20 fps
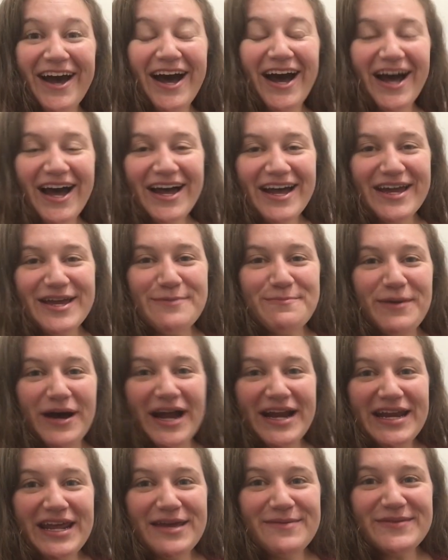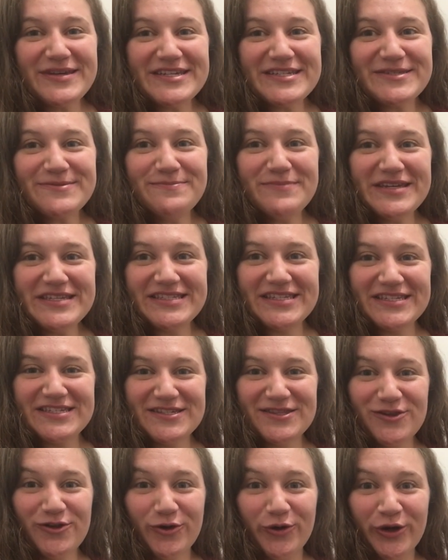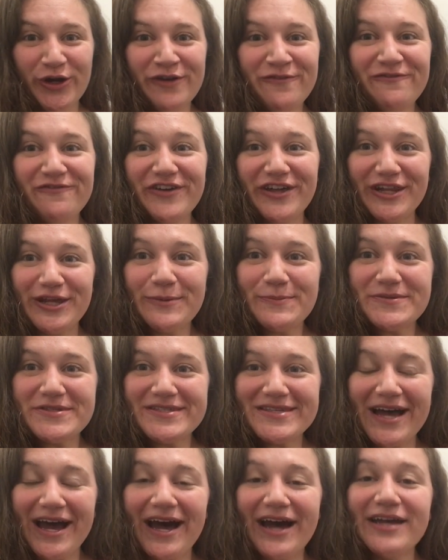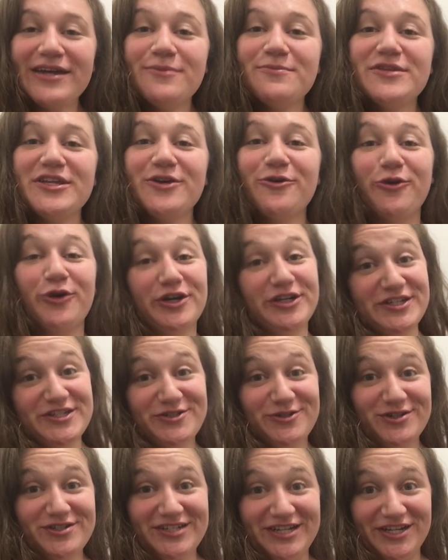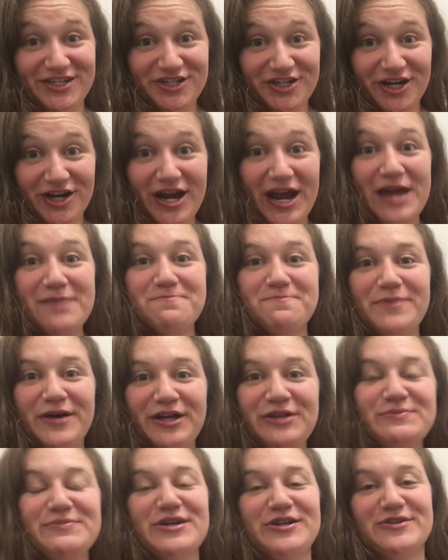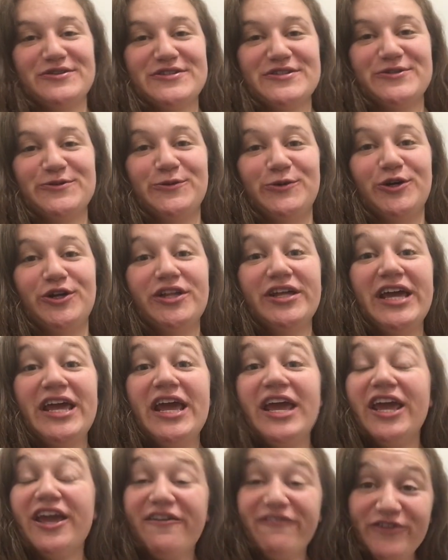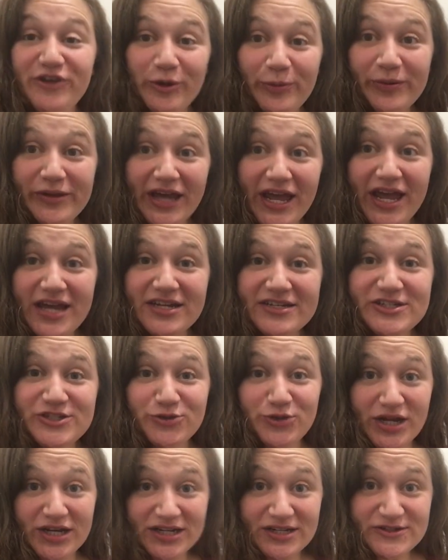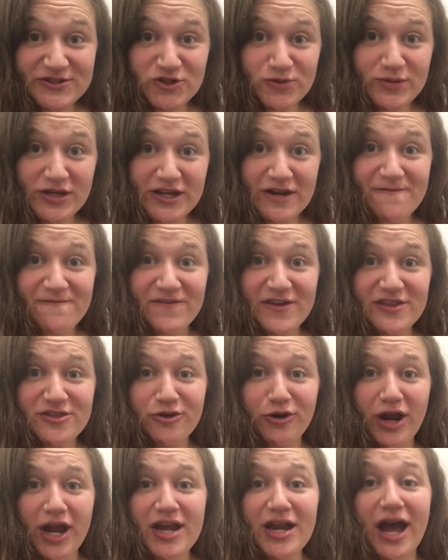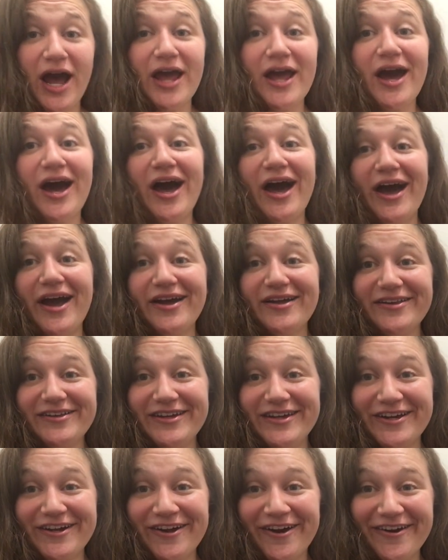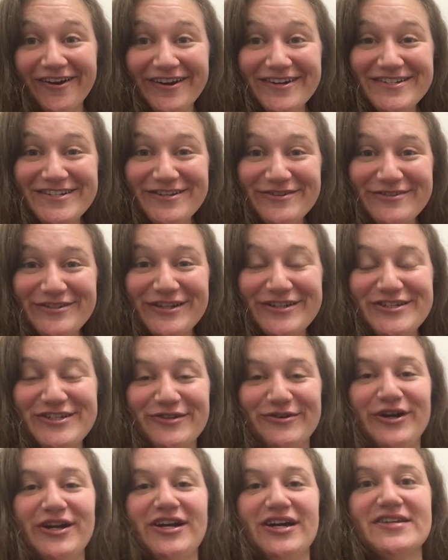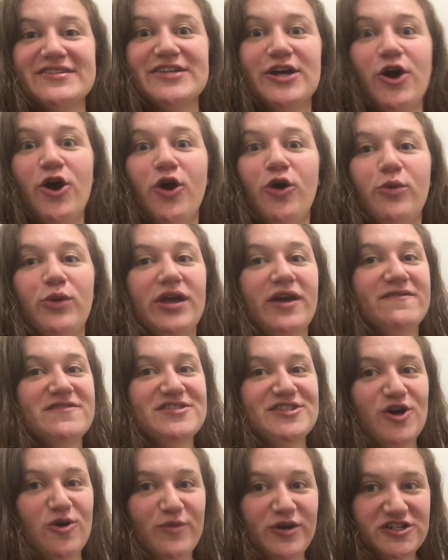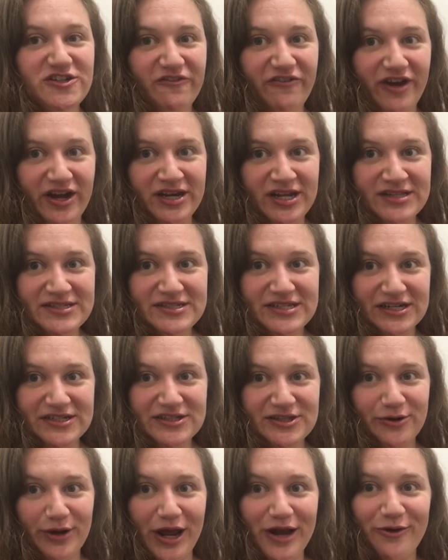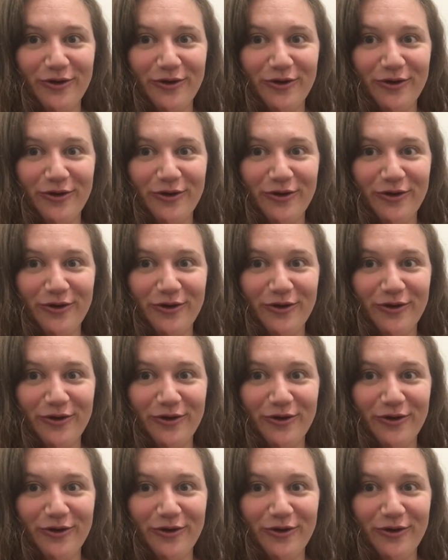Hi, my name is Mrs. Lauren Phillips. I am the orchestra teacher at Bell Middle School. If you played a stringed instrument in fifth grade, I highly encourage you to join us. We have so much fun in sixth grade